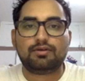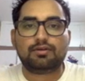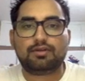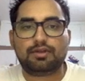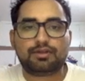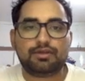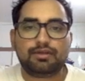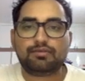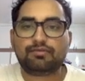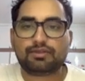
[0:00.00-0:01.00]
like
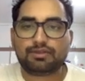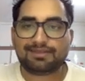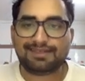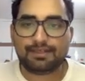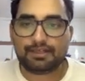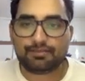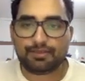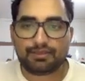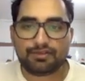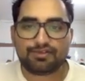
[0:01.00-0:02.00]
here you can see that
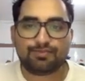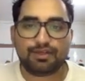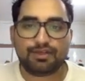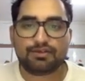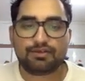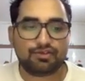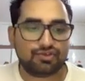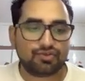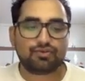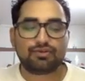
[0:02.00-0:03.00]
message please
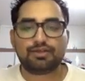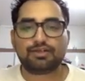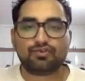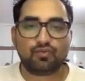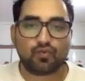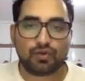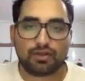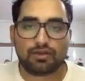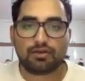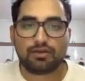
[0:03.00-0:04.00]
ensure that you
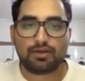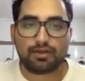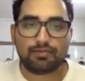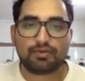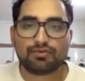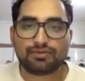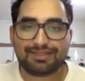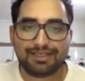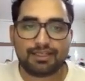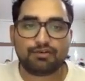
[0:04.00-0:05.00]
will able to
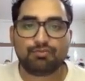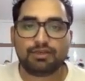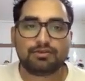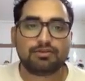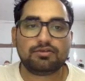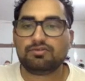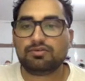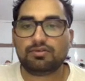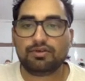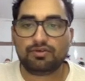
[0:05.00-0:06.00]
see that message
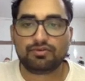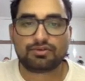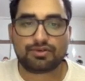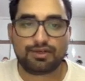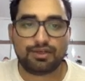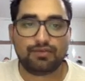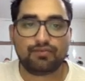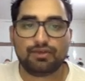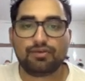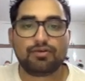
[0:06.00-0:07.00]
in your
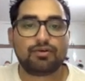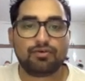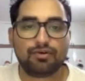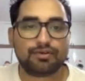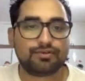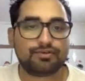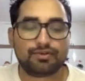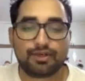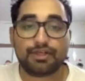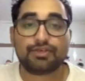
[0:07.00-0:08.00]
screen when you are going to
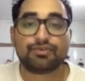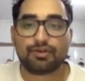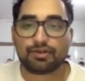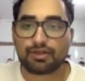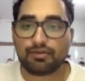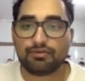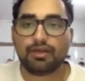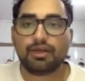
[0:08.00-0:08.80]
create your account